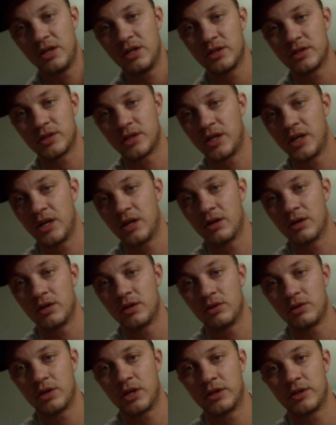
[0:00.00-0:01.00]
He doesn't care.
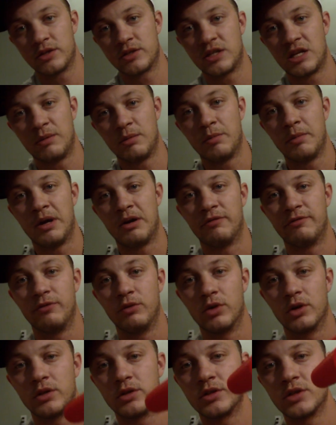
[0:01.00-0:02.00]
He'll get the same amount
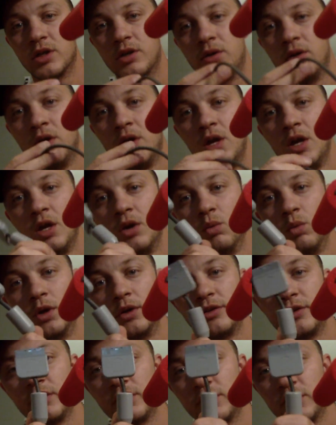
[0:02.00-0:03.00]
for it. So
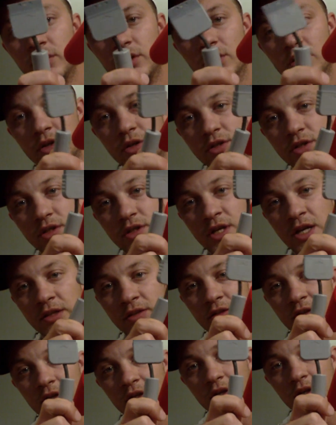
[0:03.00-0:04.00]
one thing to note is it's
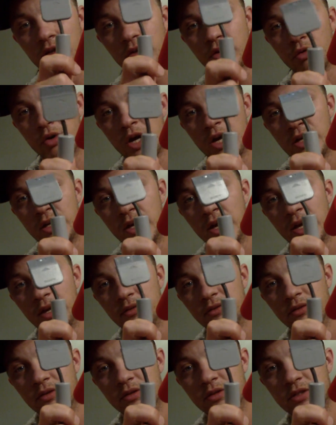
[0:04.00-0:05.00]
got the gray
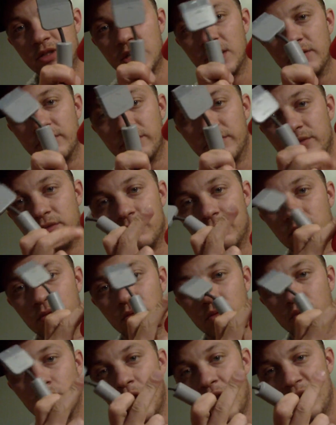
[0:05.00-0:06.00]
end instead of
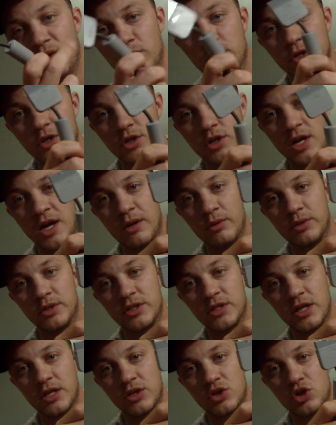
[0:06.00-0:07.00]
red, which I would
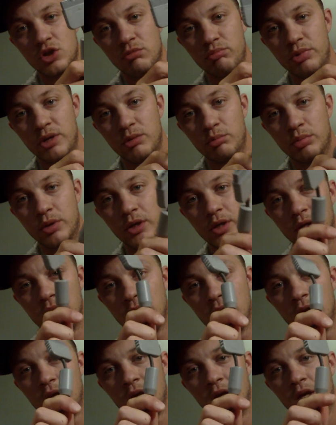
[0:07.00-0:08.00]
say it should be, but
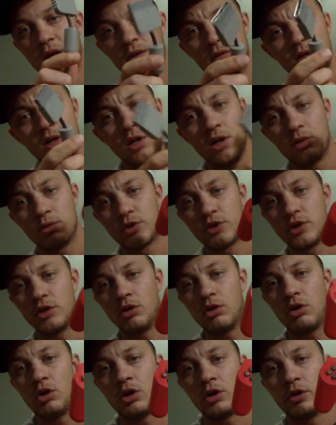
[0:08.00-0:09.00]
you know, still
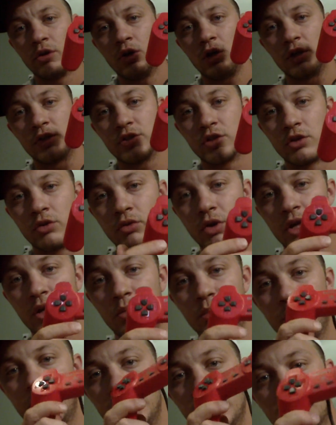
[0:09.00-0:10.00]
all in all, it's a
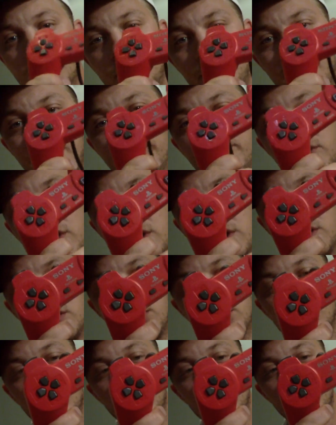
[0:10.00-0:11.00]
great piece. I'm definitely
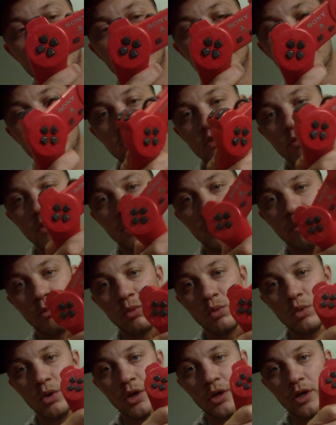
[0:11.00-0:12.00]
gonna use this as my
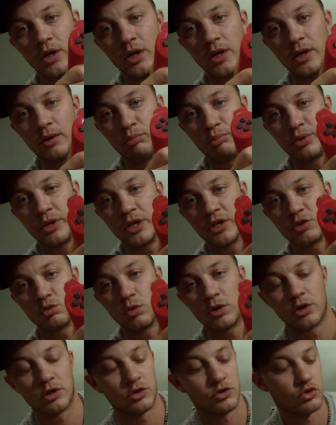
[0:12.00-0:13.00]
#1
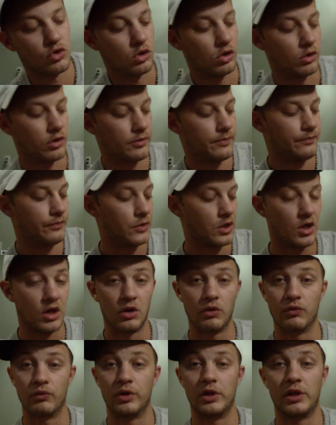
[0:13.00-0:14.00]
PS1 controller.
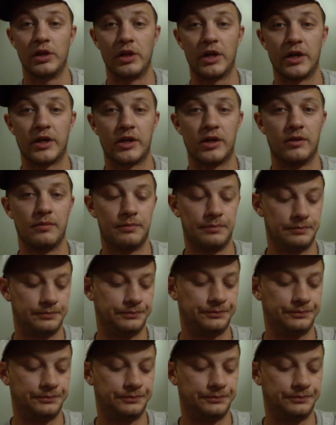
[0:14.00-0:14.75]
Really like it.